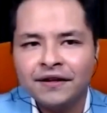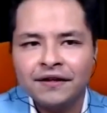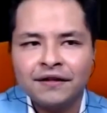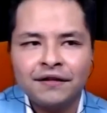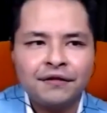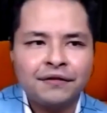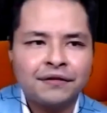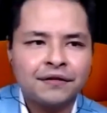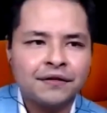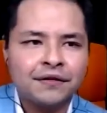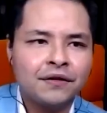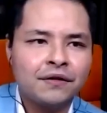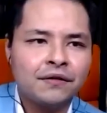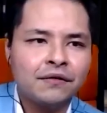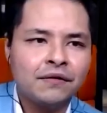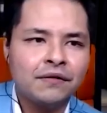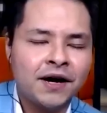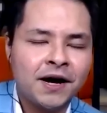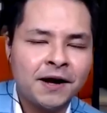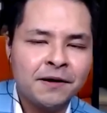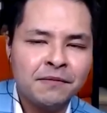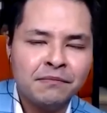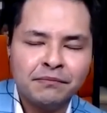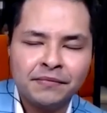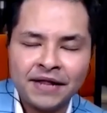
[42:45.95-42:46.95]

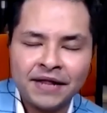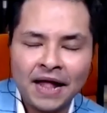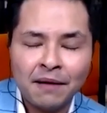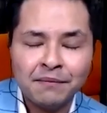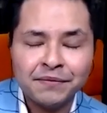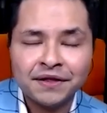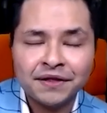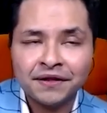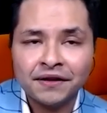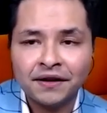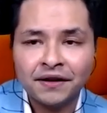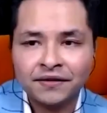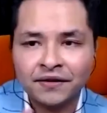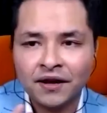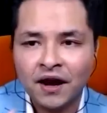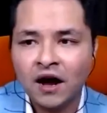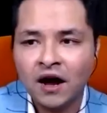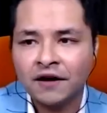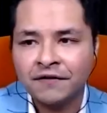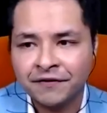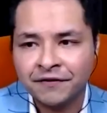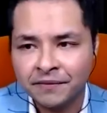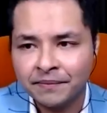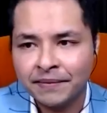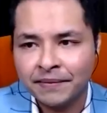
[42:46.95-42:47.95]
So I'm just going to
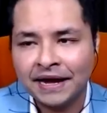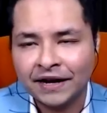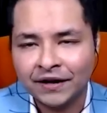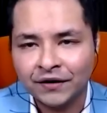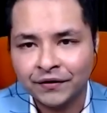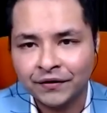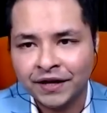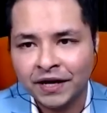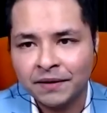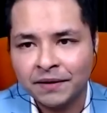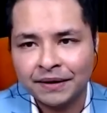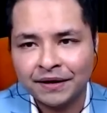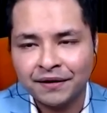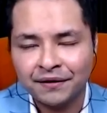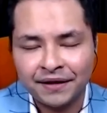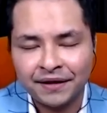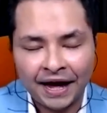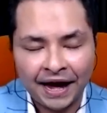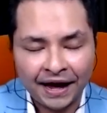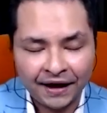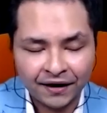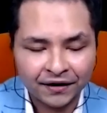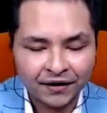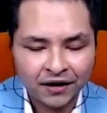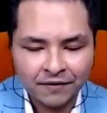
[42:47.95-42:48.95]
talk for Mac, okay, because I
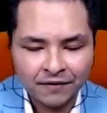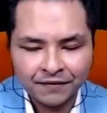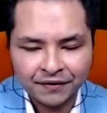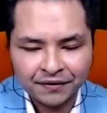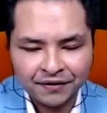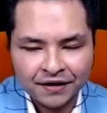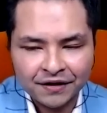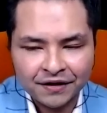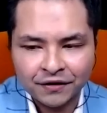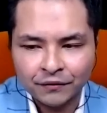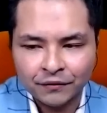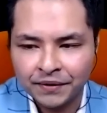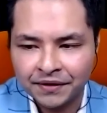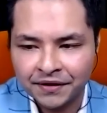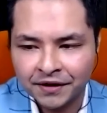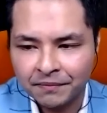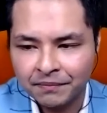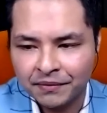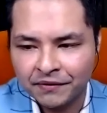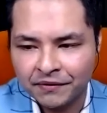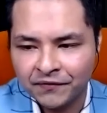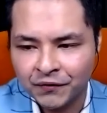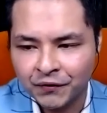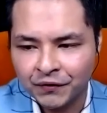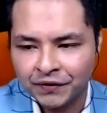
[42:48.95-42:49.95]
had a conversation with her
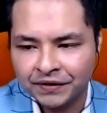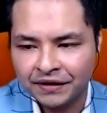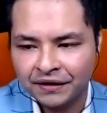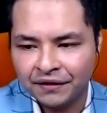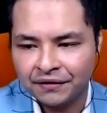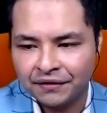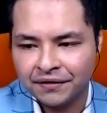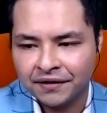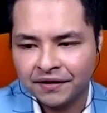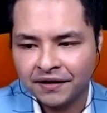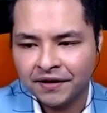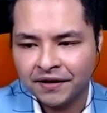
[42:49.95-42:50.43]
before this